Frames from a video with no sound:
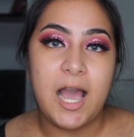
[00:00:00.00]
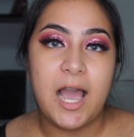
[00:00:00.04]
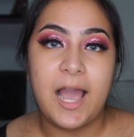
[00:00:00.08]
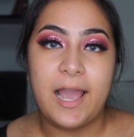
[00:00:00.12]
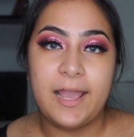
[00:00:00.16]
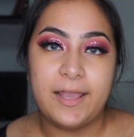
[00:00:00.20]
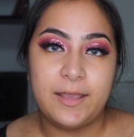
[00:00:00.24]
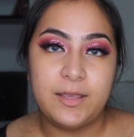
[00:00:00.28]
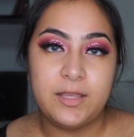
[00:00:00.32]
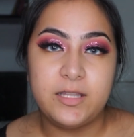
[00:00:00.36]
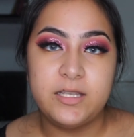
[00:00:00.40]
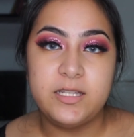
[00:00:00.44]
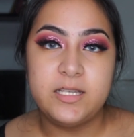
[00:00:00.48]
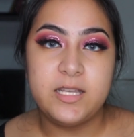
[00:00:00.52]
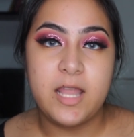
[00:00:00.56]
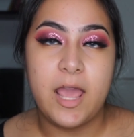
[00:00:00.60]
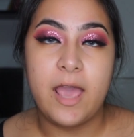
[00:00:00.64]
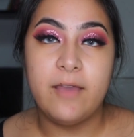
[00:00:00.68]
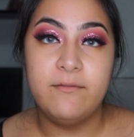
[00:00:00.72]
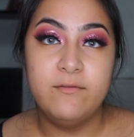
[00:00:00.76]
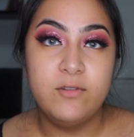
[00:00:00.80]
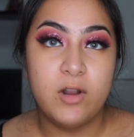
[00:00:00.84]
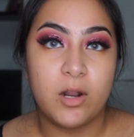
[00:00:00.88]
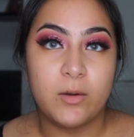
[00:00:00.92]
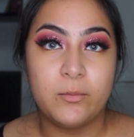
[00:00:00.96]
I
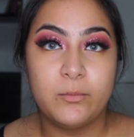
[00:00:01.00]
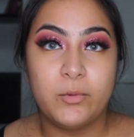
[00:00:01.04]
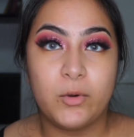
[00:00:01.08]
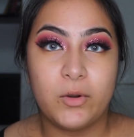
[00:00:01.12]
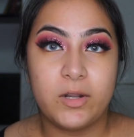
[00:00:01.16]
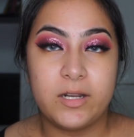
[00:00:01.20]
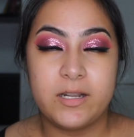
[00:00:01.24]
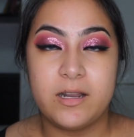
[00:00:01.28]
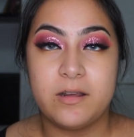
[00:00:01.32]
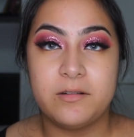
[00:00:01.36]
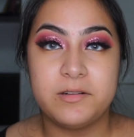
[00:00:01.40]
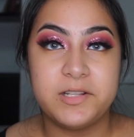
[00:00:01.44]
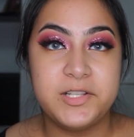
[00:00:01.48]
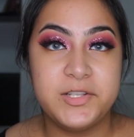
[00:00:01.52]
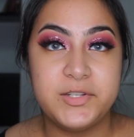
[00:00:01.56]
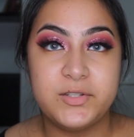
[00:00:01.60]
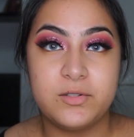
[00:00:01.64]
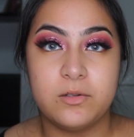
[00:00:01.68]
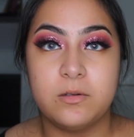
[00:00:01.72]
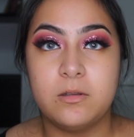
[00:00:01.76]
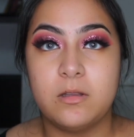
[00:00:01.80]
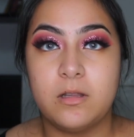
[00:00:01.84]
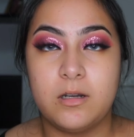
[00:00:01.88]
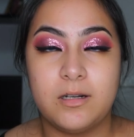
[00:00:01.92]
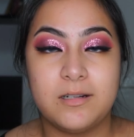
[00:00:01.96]
have not broken out in
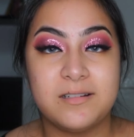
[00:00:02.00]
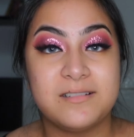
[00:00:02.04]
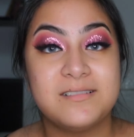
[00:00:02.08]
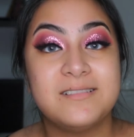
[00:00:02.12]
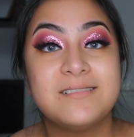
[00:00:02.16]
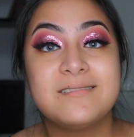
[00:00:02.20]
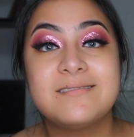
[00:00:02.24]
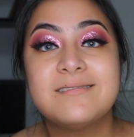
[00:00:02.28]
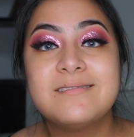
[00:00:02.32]
so long.